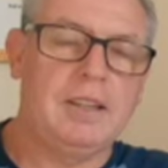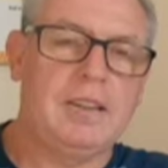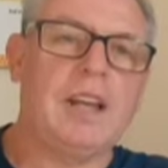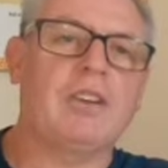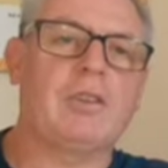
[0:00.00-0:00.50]

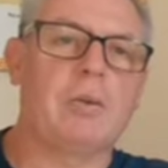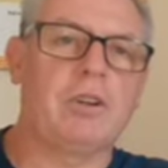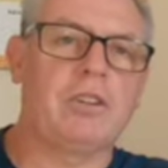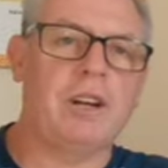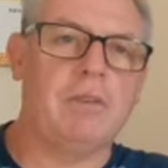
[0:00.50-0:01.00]
Thanks for
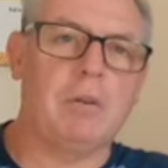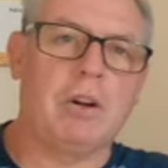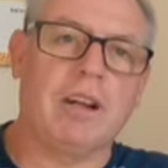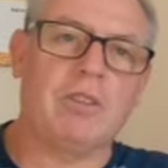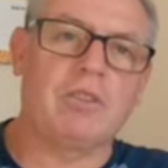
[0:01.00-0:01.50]
watching
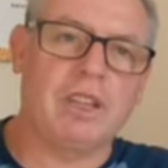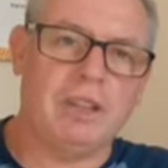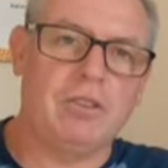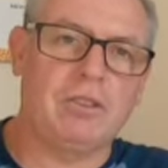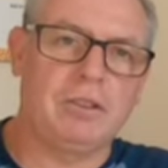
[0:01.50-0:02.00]
everyone, I'll see
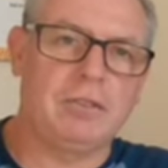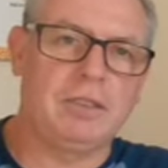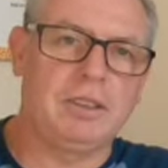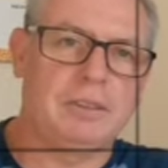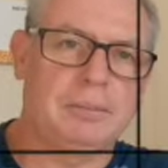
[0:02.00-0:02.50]
you soon.